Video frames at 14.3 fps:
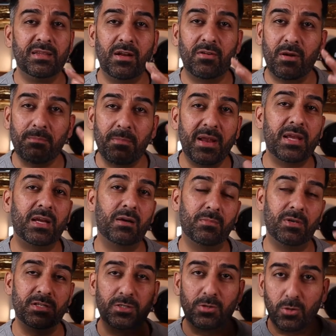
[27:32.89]
There are many
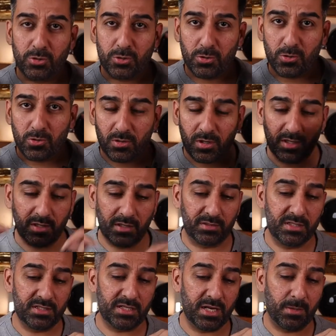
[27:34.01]
companies who
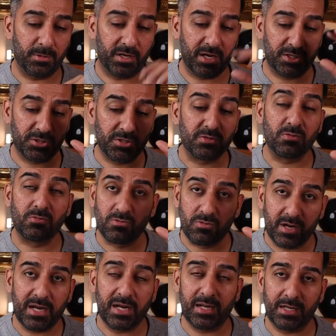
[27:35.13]
do these ear protection.
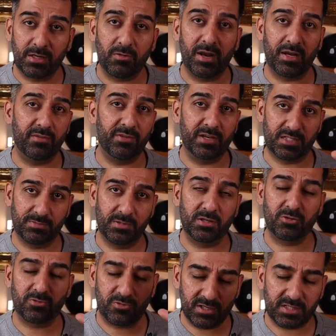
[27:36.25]
Really great
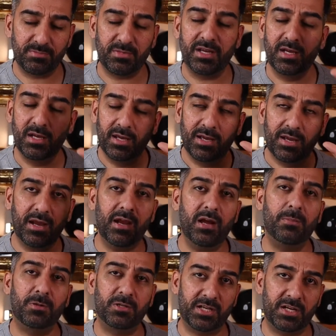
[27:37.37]
investment. Trust me,
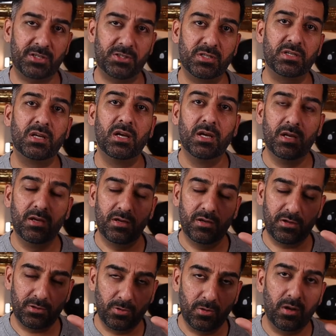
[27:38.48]
ear protection,
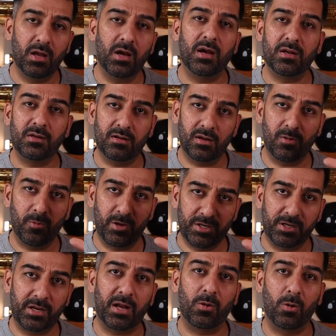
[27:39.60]
you learn
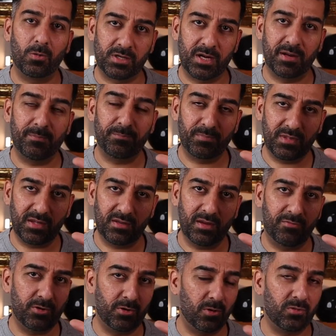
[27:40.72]
when you get older.
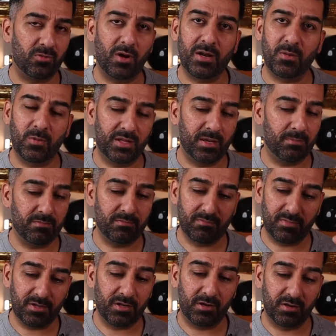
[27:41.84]
If you don't ride with them,
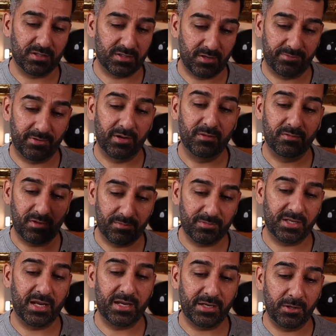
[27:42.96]
you're going to suffer.
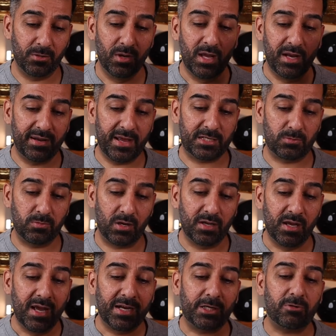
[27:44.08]
I'm telling you. Next
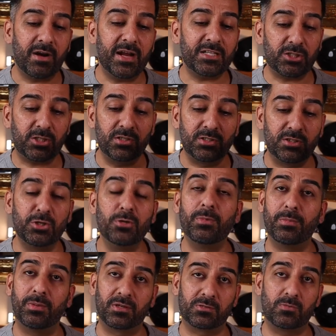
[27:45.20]
one, crash
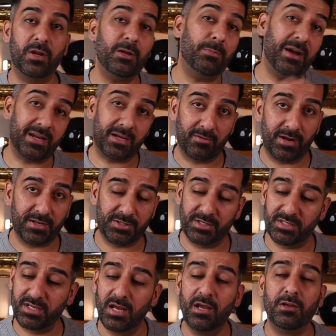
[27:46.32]
consumables. When your bike
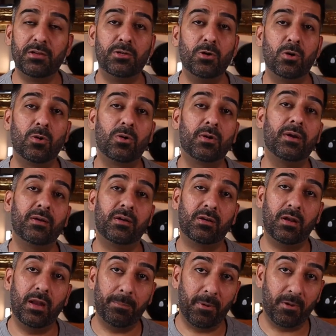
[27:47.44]
crashes, your
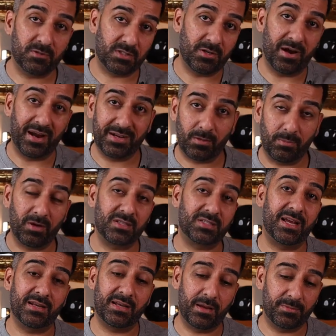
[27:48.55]
clip-ons, your
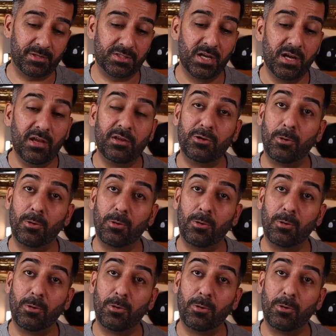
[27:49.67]
handlebars get damaged.